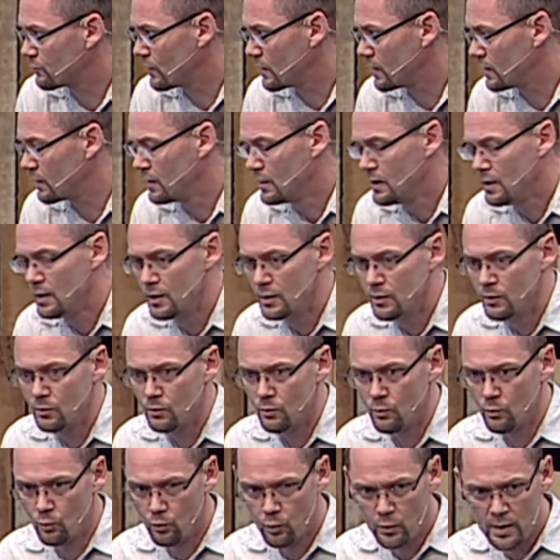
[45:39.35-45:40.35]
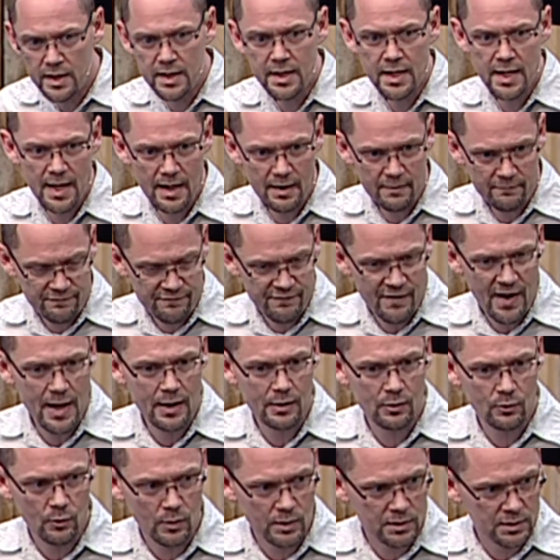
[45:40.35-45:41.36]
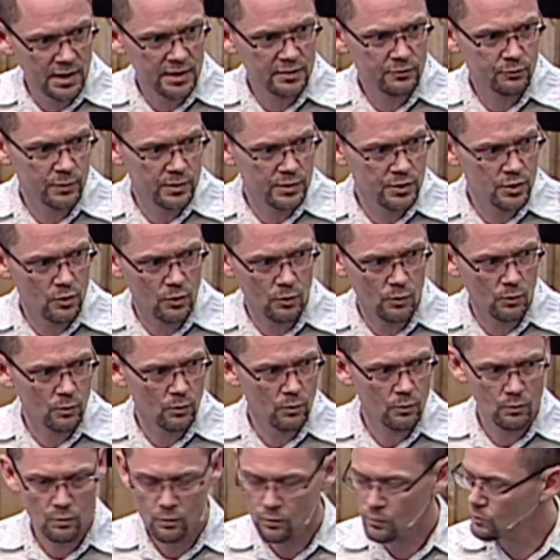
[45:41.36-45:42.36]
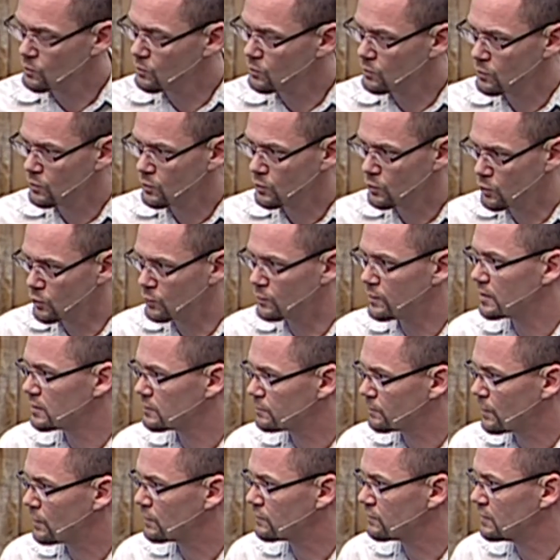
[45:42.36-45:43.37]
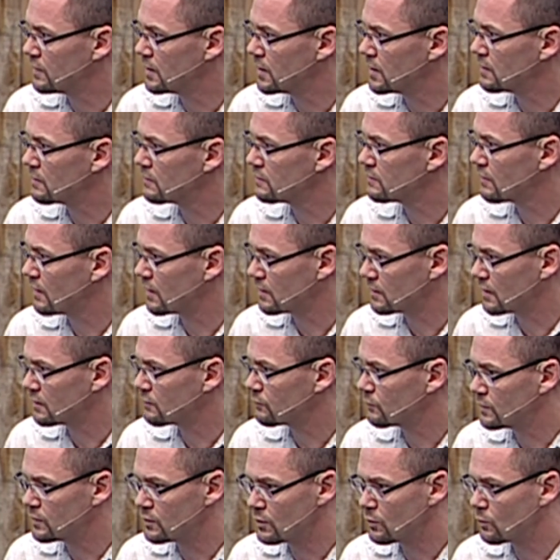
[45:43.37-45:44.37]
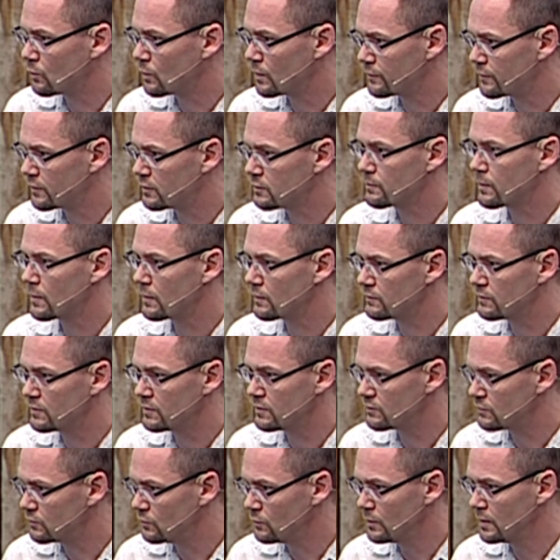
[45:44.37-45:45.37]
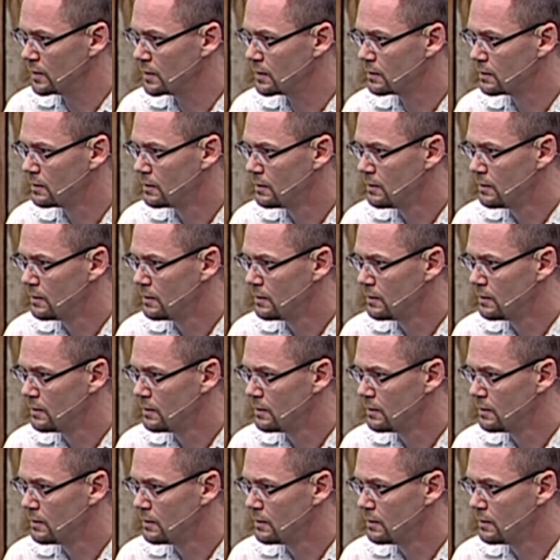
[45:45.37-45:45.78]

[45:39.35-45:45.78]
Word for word: Well, we can't follow unless we know who this person is, unless we know what this person is doing.